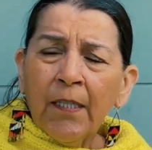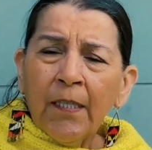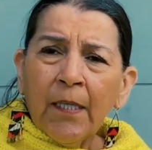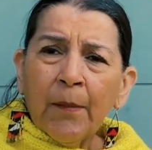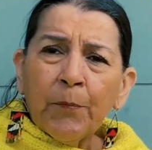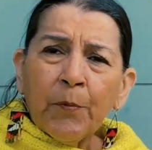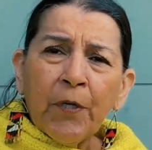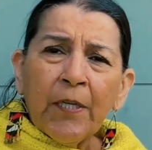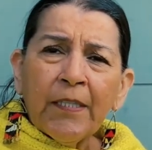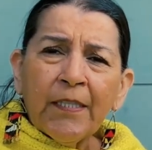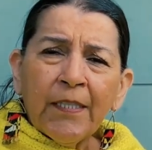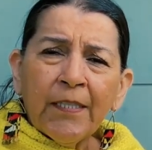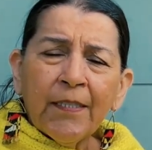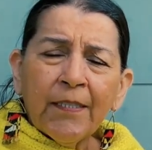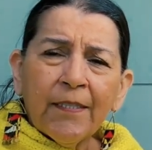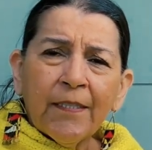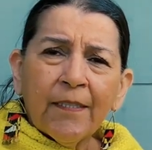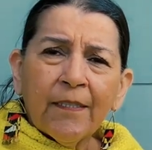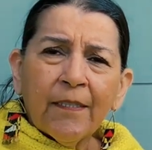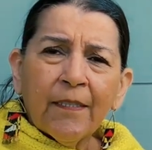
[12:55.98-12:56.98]

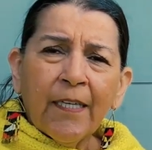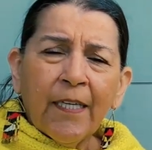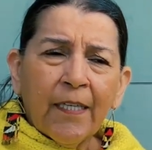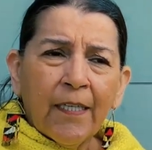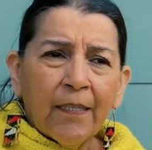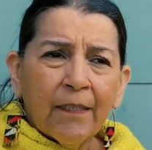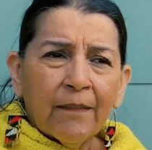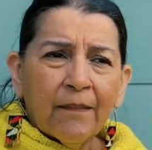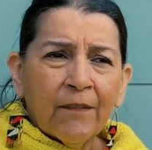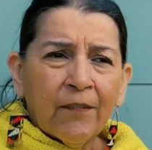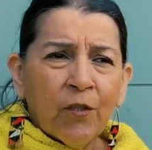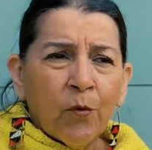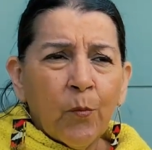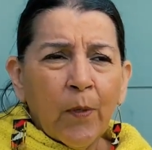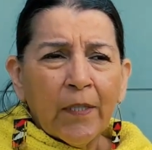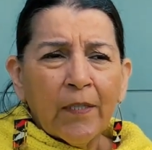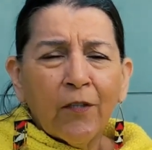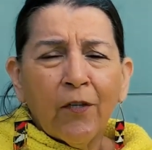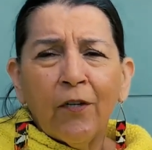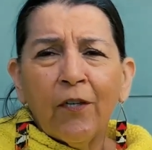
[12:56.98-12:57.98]
apprentice. I don't
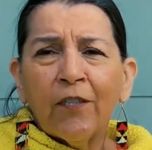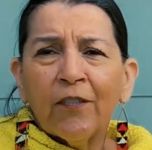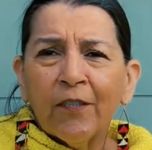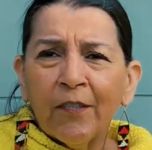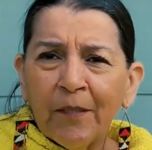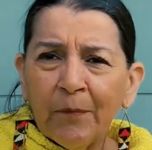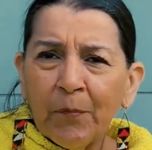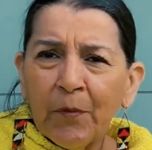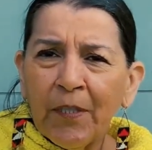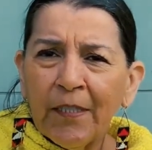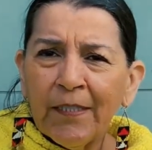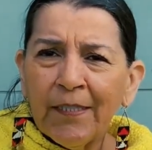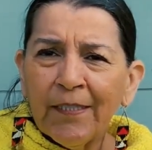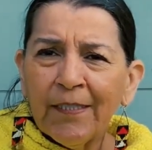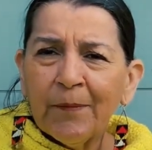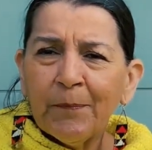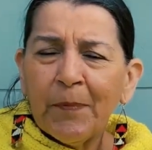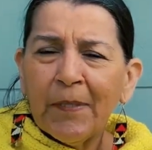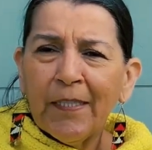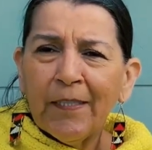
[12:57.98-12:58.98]
want to call her an
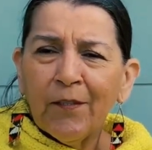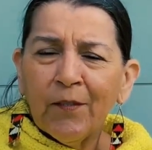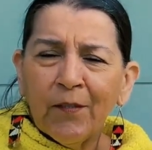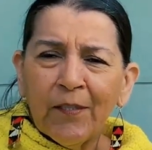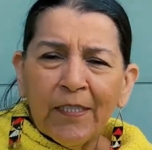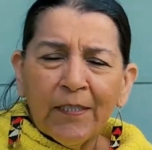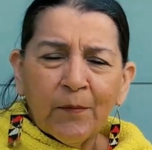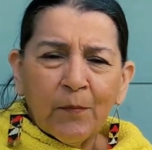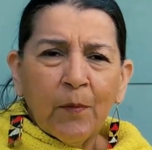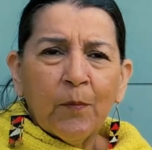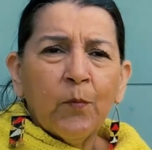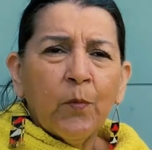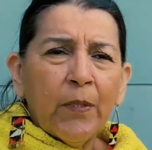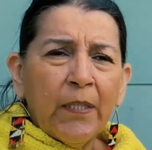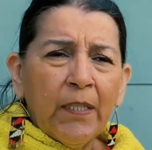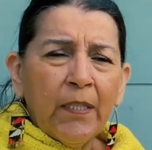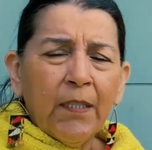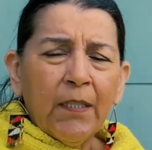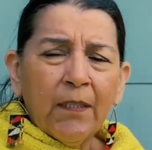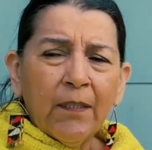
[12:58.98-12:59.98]
apprentice, but I know that's what
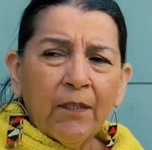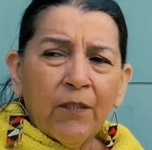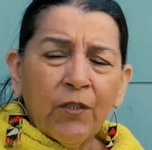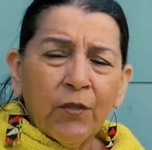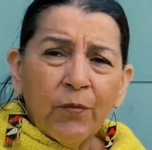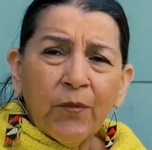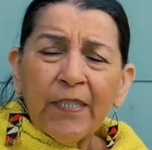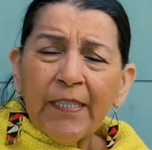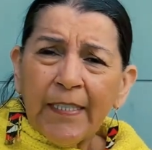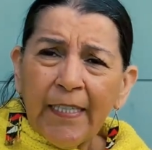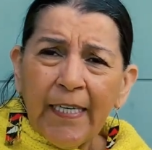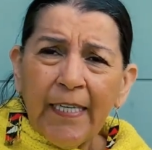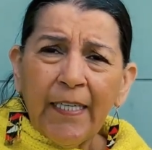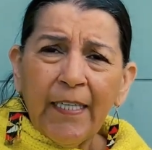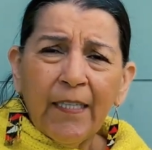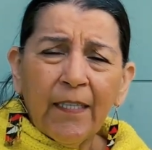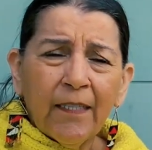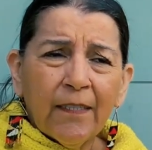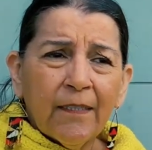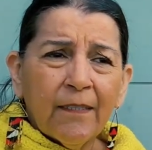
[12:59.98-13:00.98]
we do
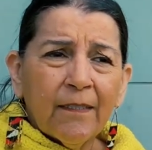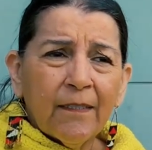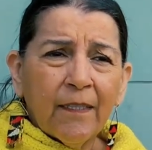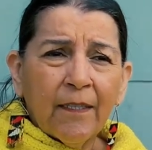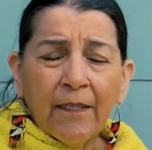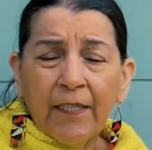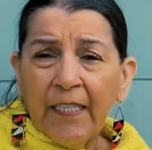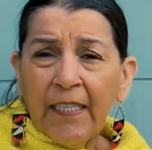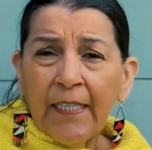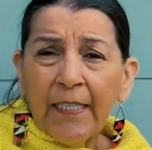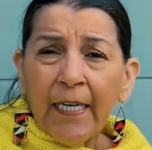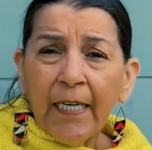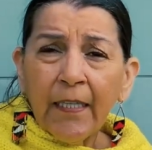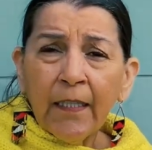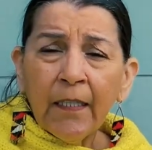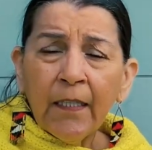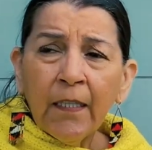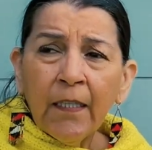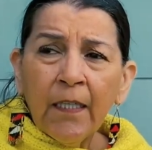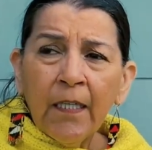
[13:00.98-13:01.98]
today, is Athena.
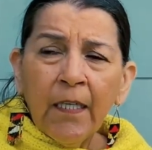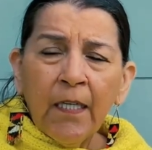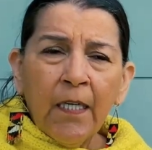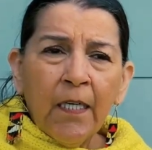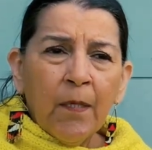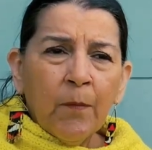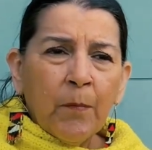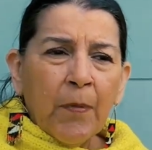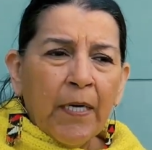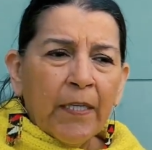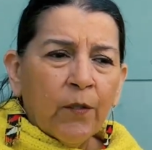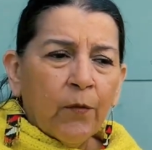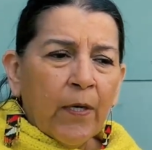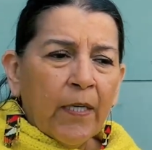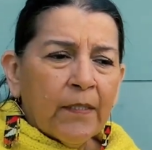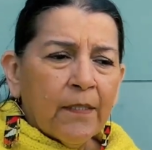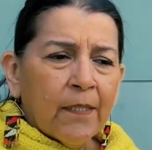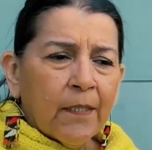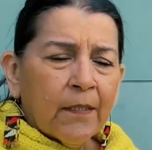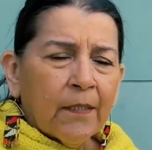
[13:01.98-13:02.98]
My
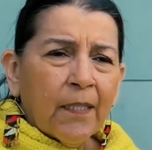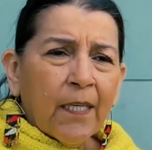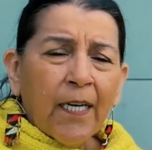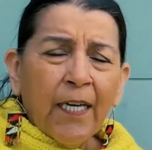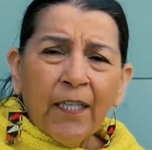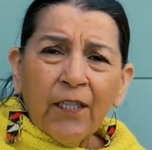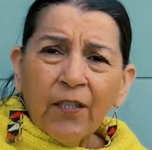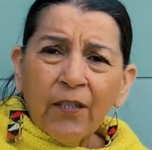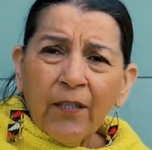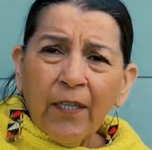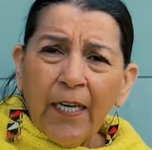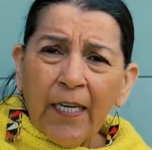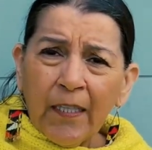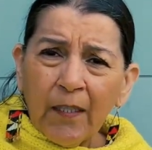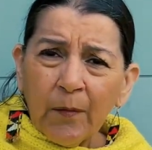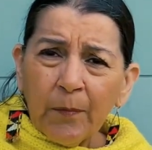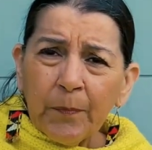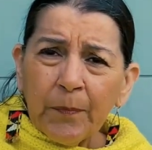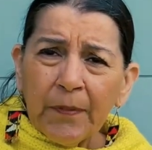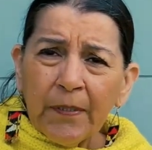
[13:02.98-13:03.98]
grandson Kyler
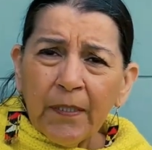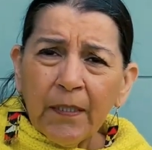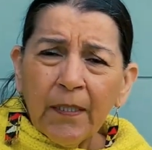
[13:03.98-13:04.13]
helped,